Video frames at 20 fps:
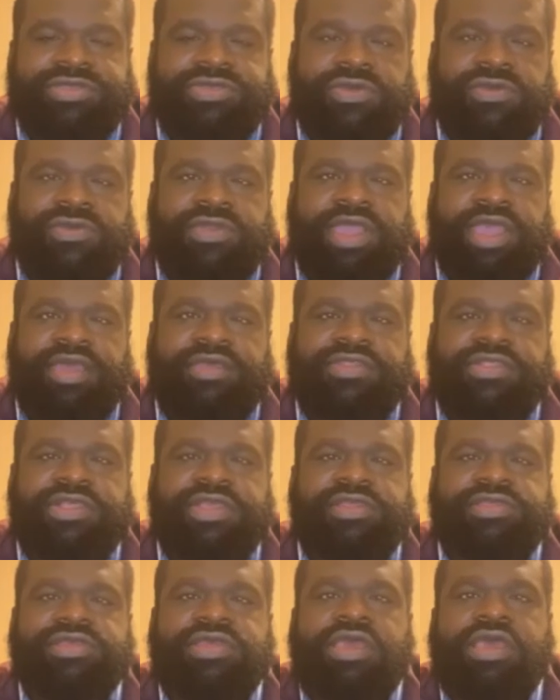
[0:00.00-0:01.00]
student
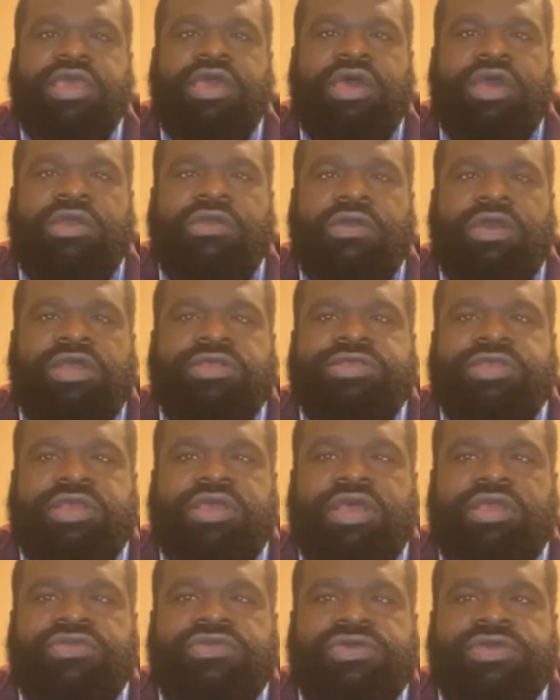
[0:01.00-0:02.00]
athletes across the
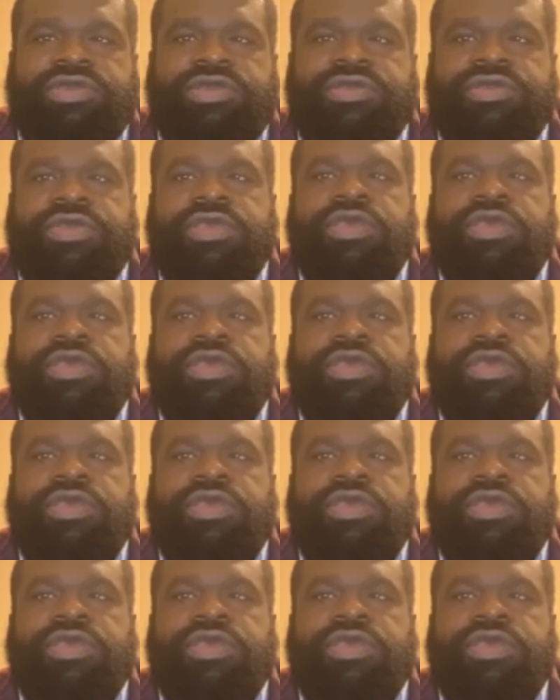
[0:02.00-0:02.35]
country.